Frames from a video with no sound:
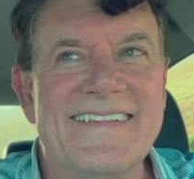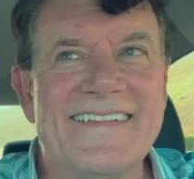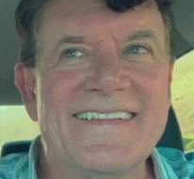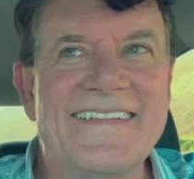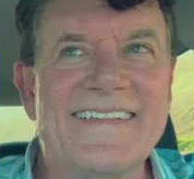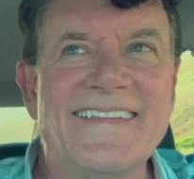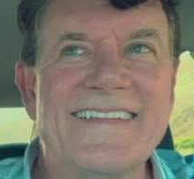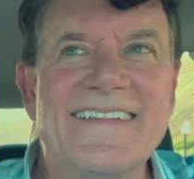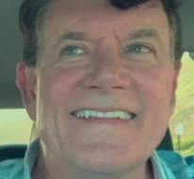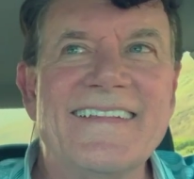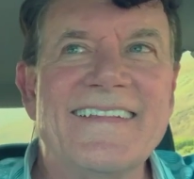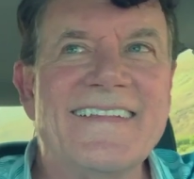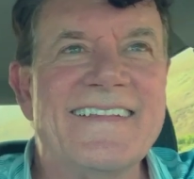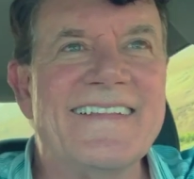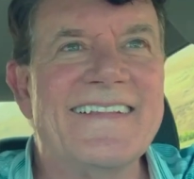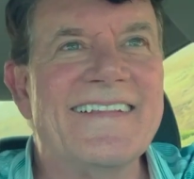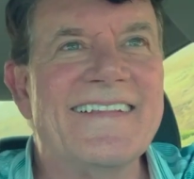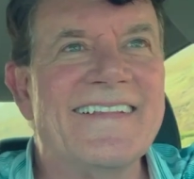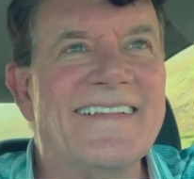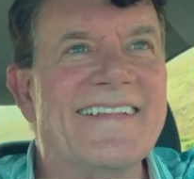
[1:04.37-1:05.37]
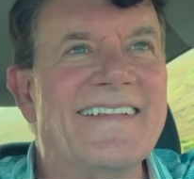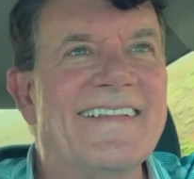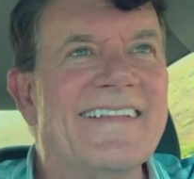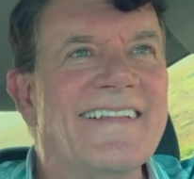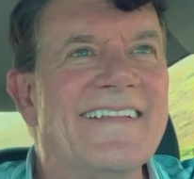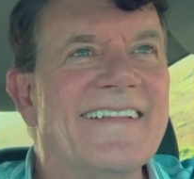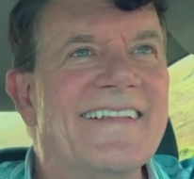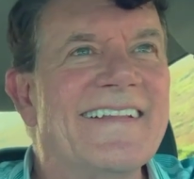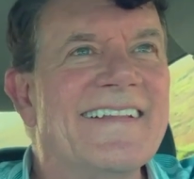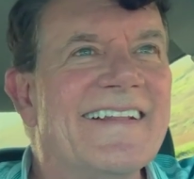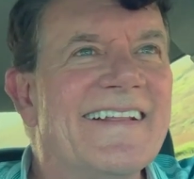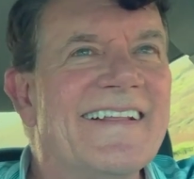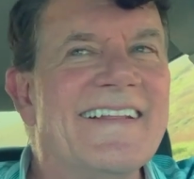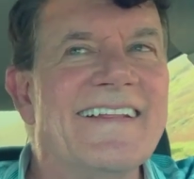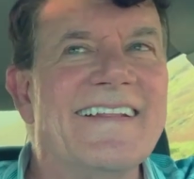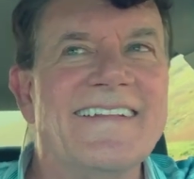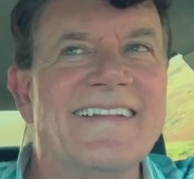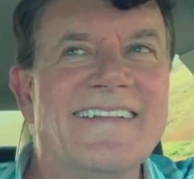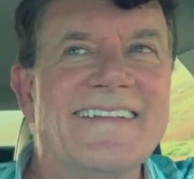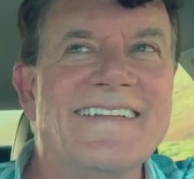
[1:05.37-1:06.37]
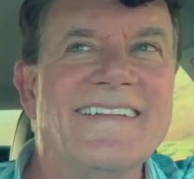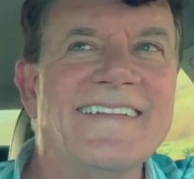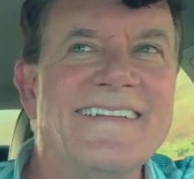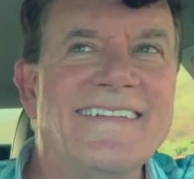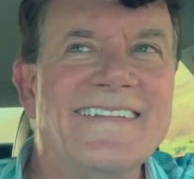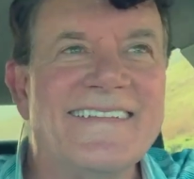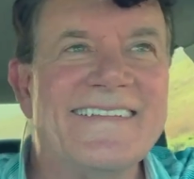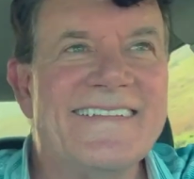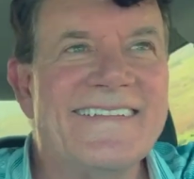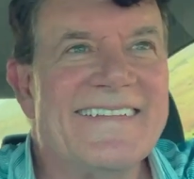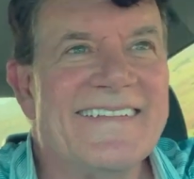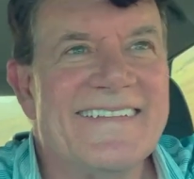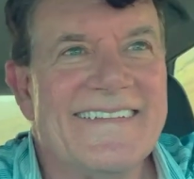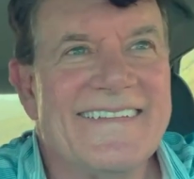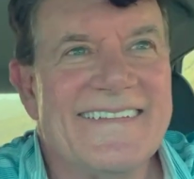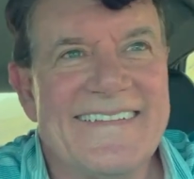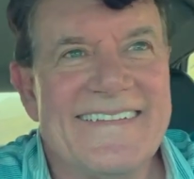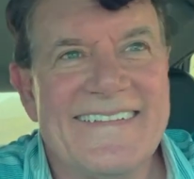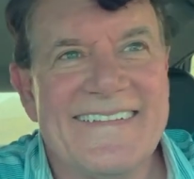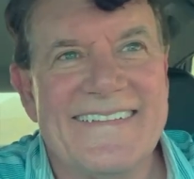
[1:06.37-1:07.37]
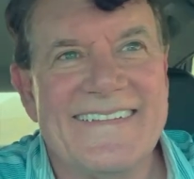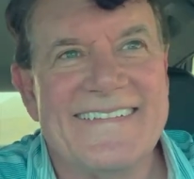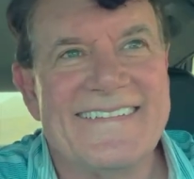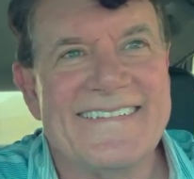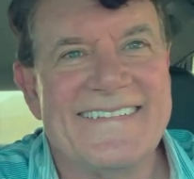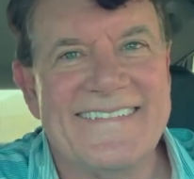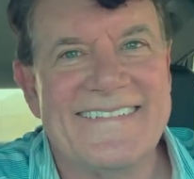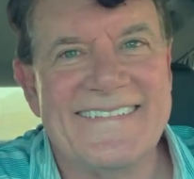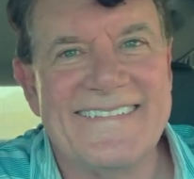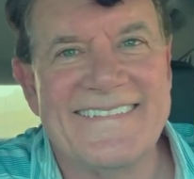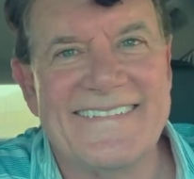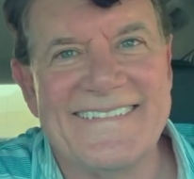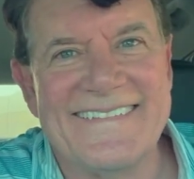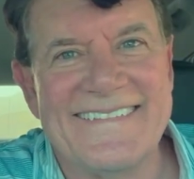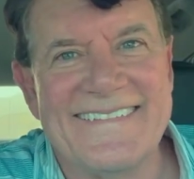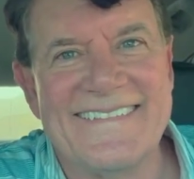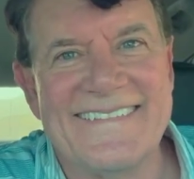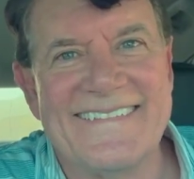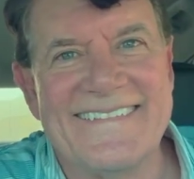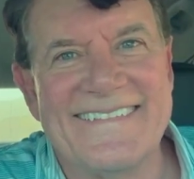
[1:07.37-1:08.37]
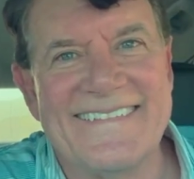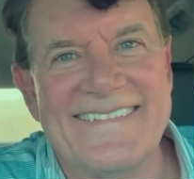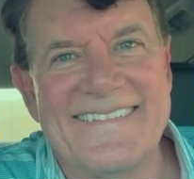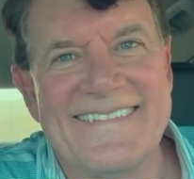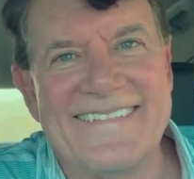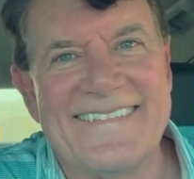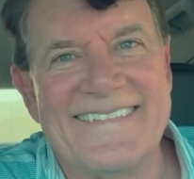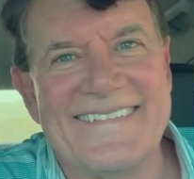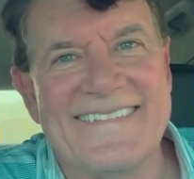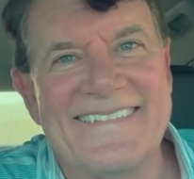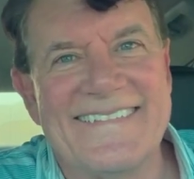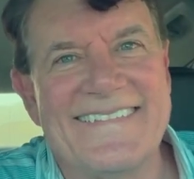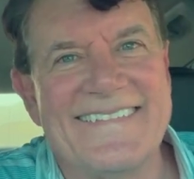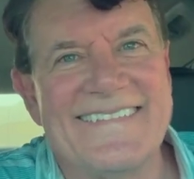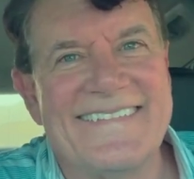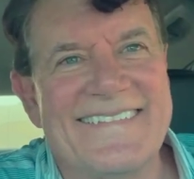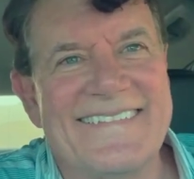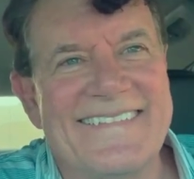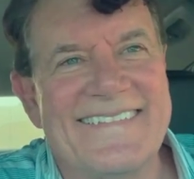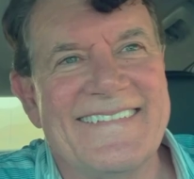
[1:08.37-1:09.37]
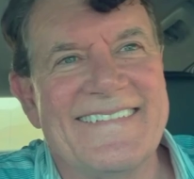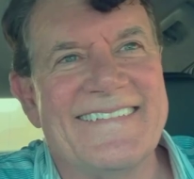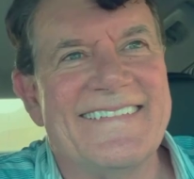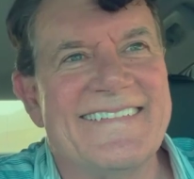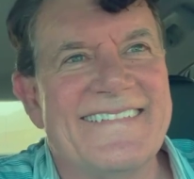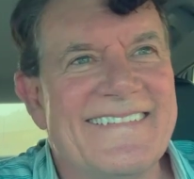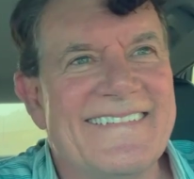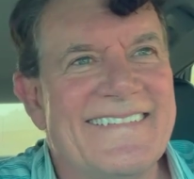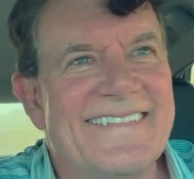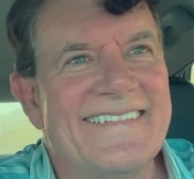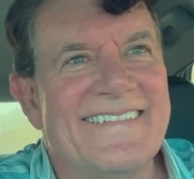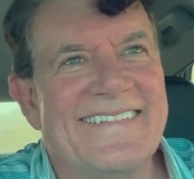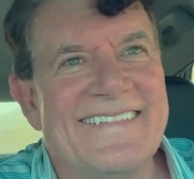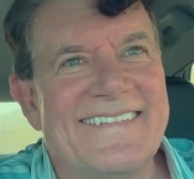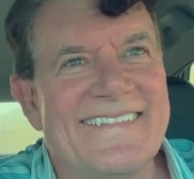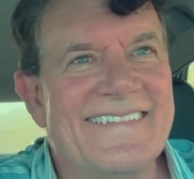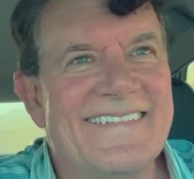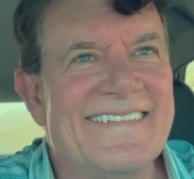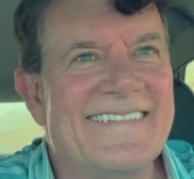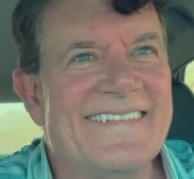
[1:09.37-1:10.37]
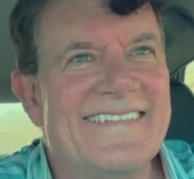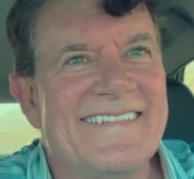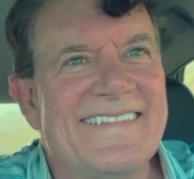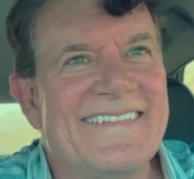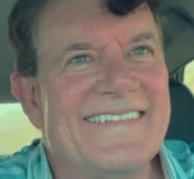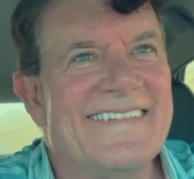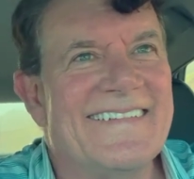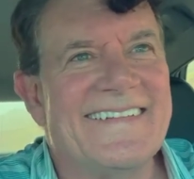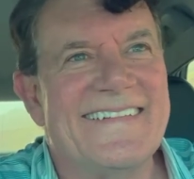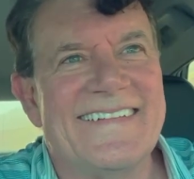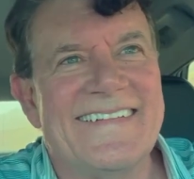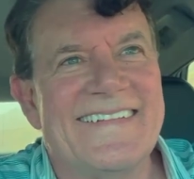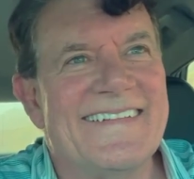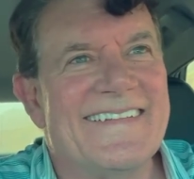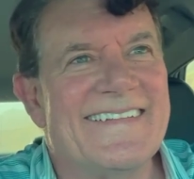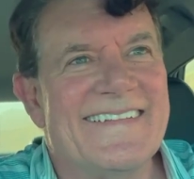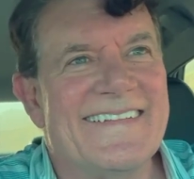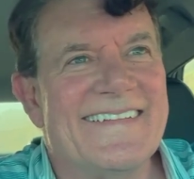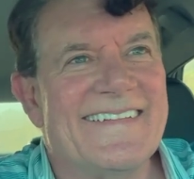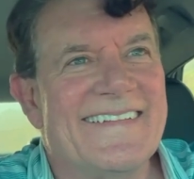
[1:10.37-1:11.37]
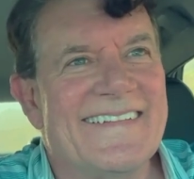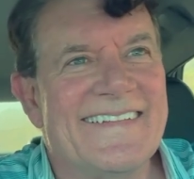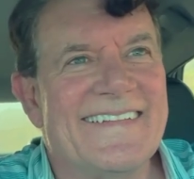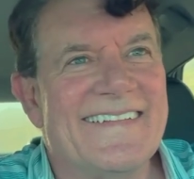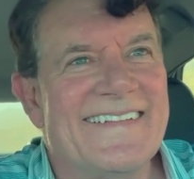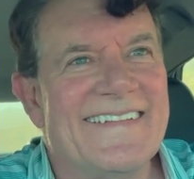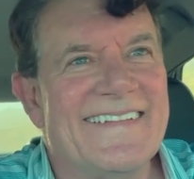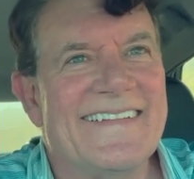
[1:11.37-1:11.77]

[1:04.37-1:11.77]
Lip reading: [no speech]